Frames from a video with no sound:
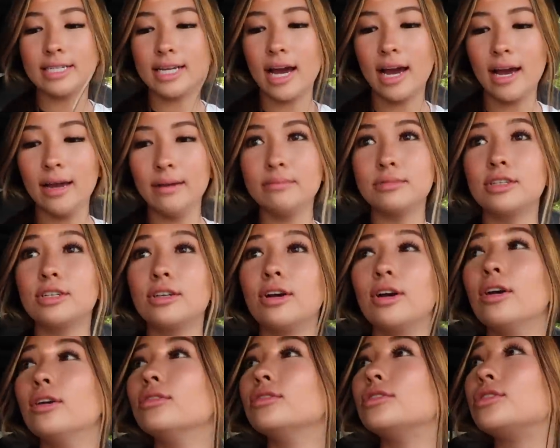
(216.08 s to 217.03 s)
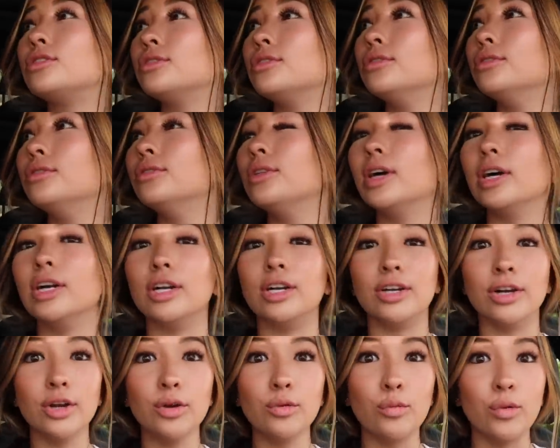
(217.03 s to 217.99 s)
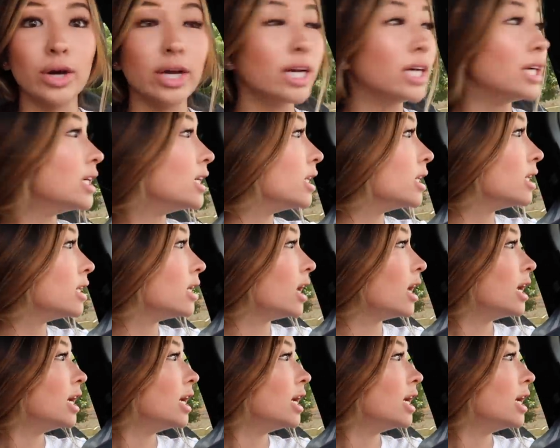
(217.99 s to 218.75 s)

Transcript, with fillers: time to go to Goodwill.